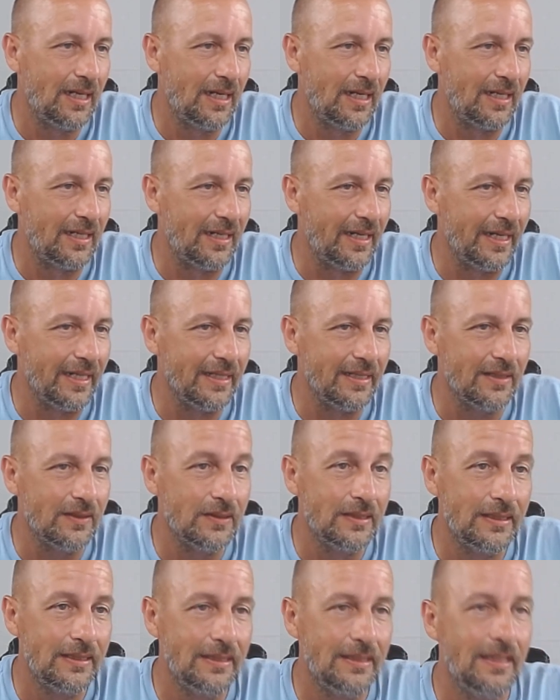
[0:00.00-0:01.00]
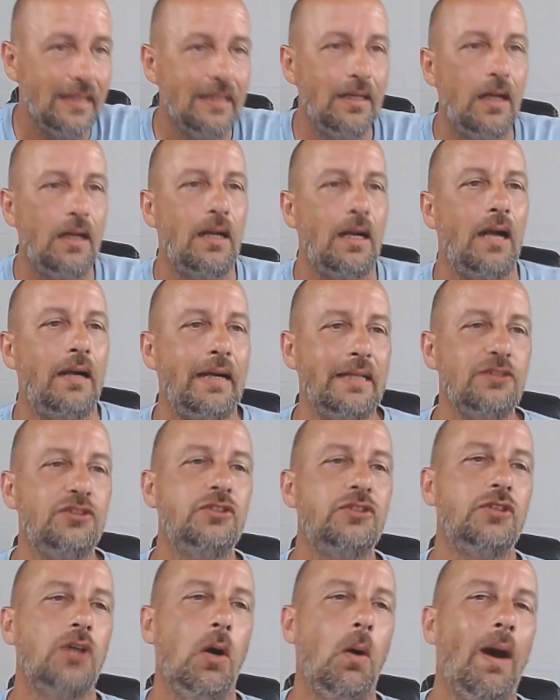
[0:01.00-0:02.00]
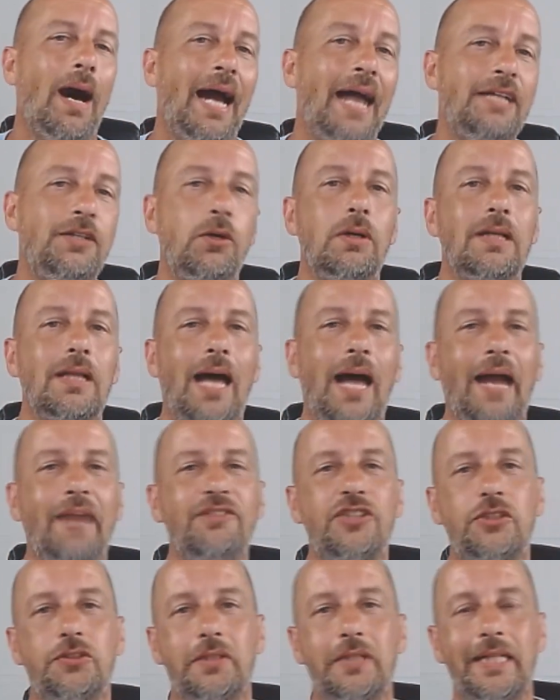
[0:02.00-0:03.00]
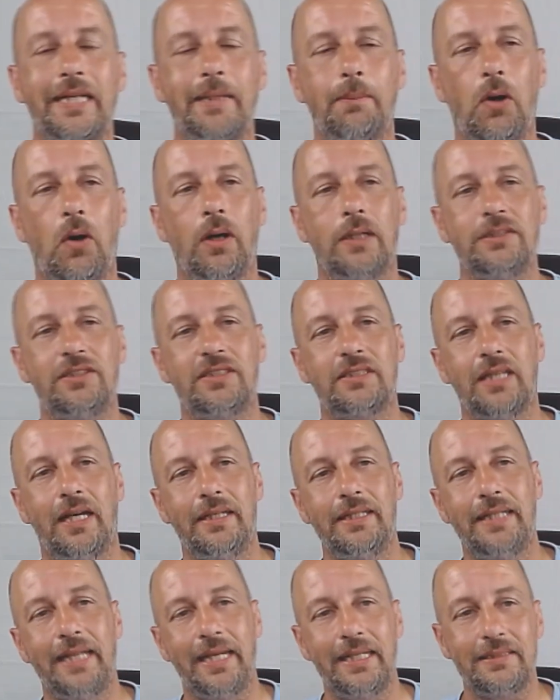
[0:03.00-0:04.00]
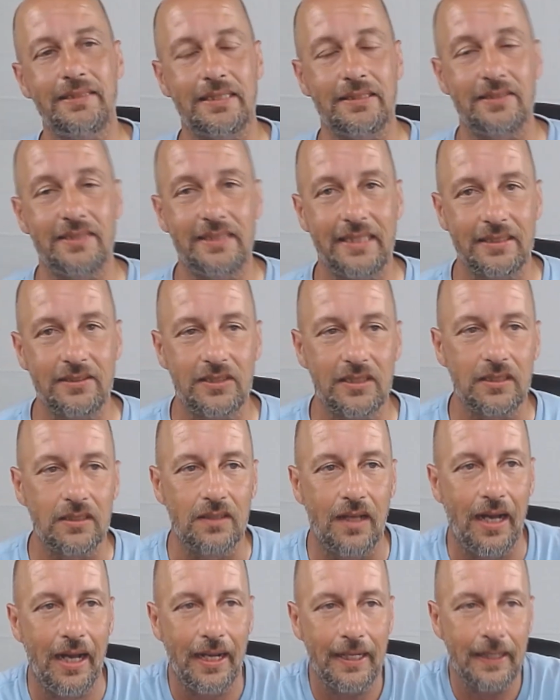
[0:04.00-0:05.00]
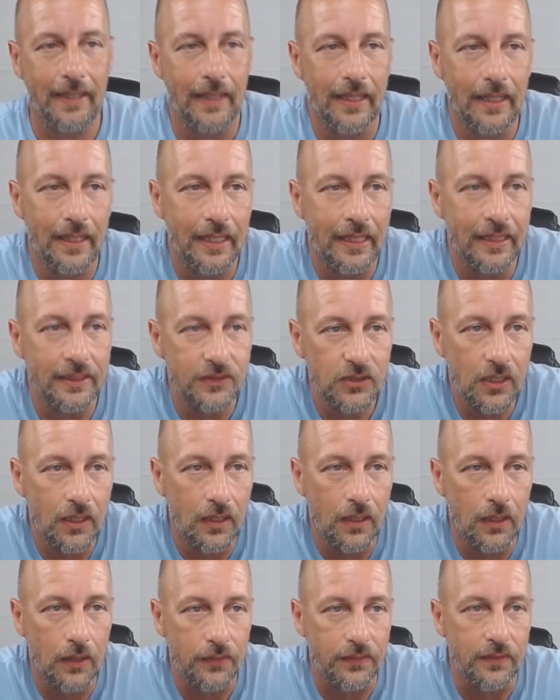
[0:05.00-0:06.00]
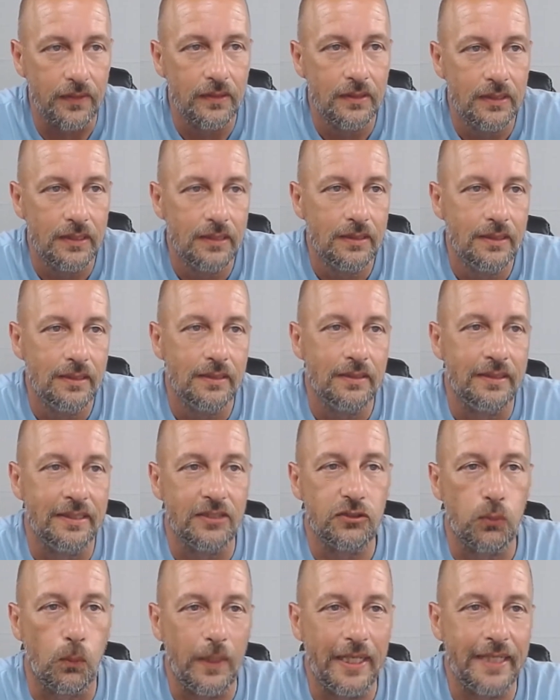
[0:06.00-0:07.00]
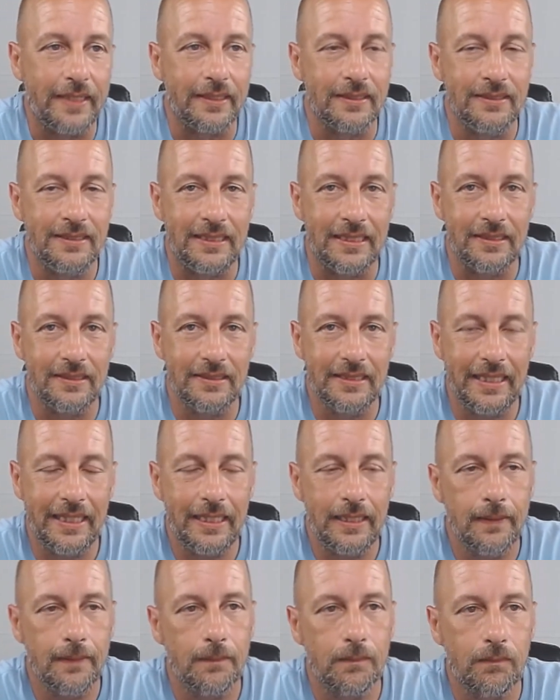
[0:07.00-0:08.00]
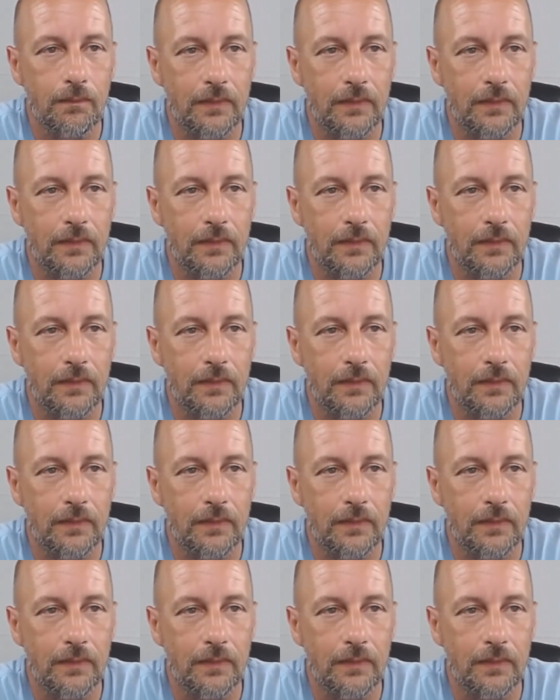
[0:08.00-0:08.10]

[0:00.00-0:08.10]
Alright, so I do a live stream on Sundays at 6 o'clock. It's called This Week in Disney.